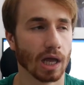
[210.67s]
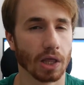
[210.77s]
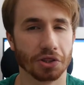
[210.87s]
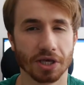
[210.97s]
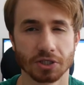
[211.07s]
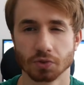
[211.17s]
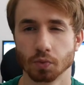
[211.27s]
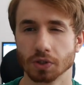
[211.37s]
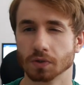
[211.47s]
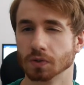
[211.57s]
this
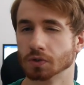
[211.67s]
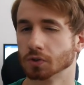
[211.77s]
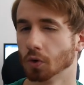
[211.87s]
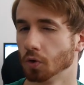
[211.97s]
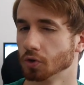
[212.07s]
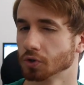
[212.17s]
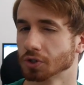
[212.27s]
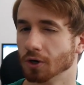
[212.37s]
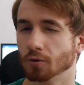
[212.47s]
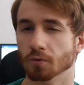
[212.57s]
was
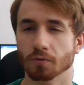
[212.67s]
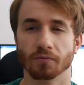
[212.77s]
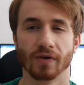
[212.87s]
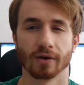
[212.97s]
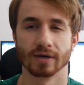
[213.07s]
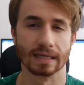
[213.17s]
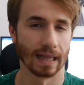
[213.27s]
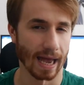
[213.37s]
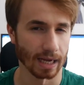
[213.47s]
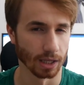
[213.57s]
also very
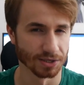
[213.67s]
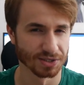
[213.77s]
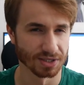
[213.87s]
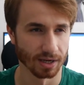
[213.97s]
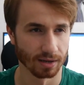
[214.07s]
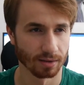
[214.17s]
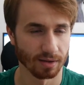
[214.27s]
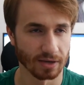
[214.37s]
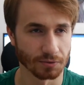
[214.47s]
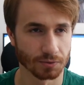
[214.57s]
lackluster.
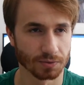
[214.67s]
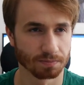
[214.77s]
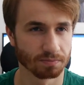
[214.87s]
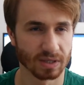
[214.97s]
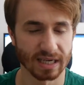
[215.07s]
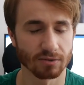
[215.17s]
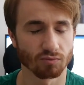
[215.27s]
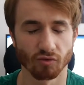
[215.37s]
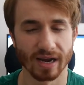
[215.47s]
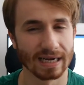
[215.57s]
It didn't
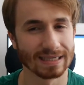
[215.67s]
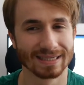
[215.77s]
really